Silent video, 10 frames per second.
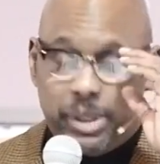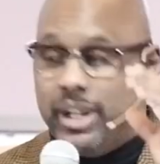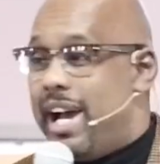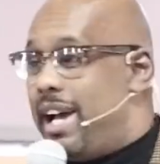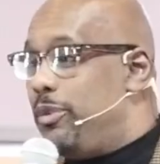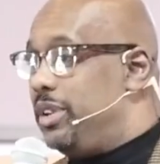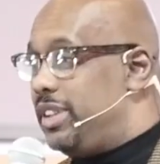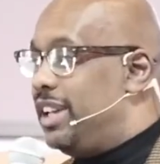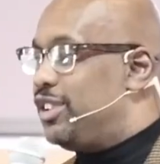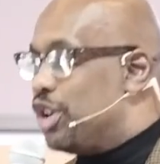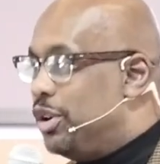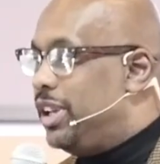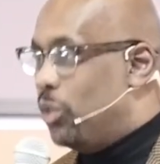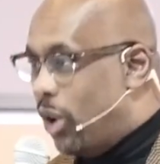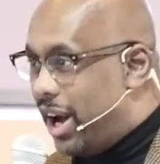but I would think
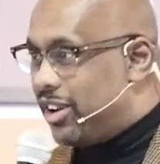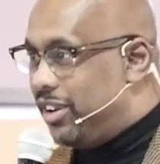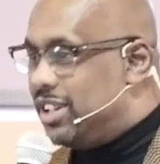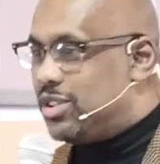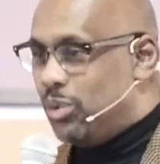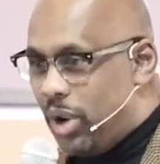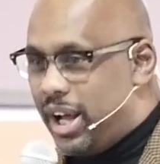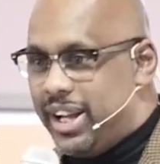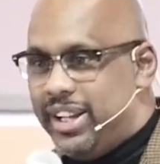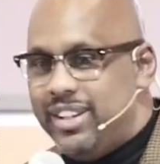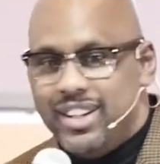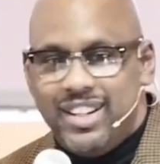turning water into wine,